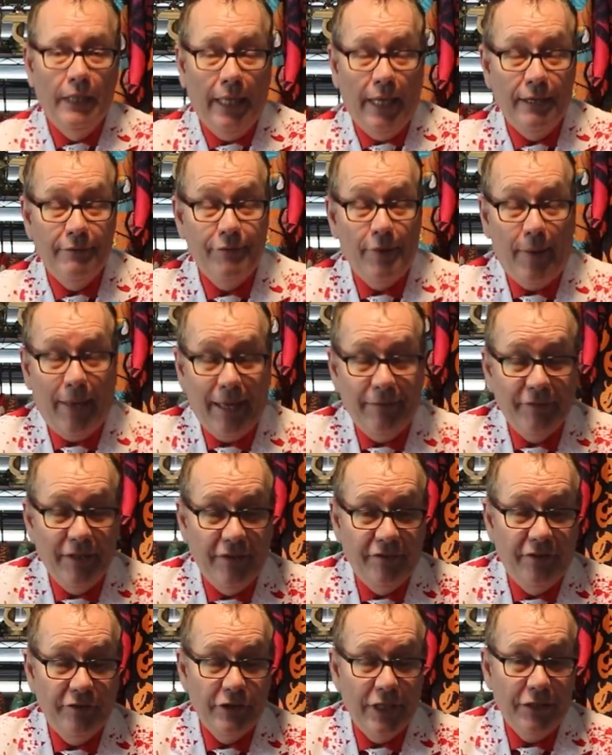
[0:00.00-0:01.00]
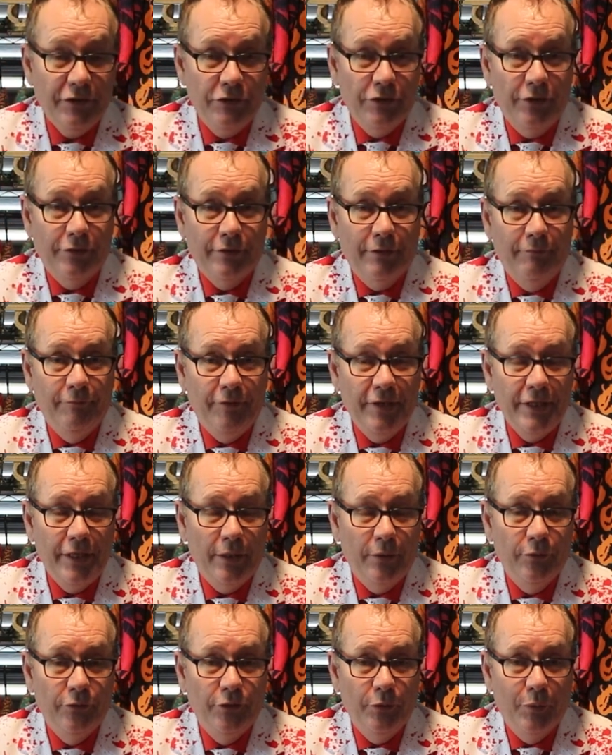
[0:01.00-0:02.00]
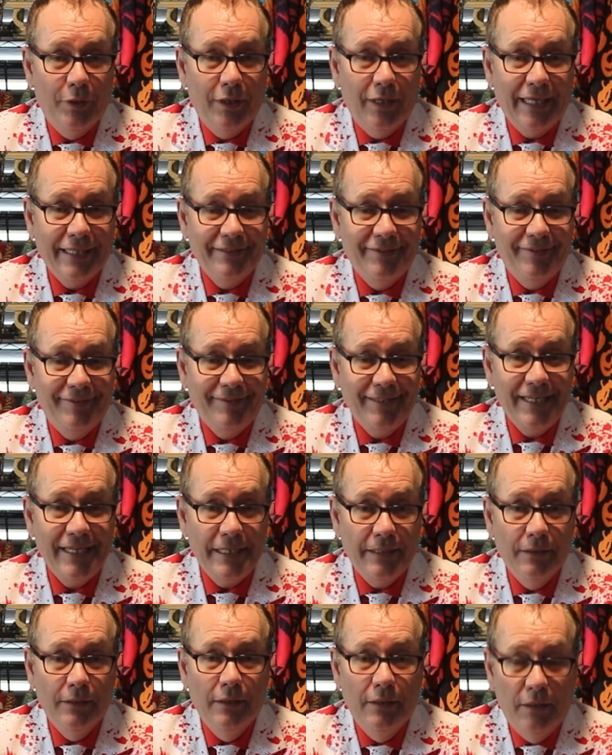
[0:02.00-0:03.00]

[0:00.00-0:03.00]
And if you have any suggestions on videos you would like to see,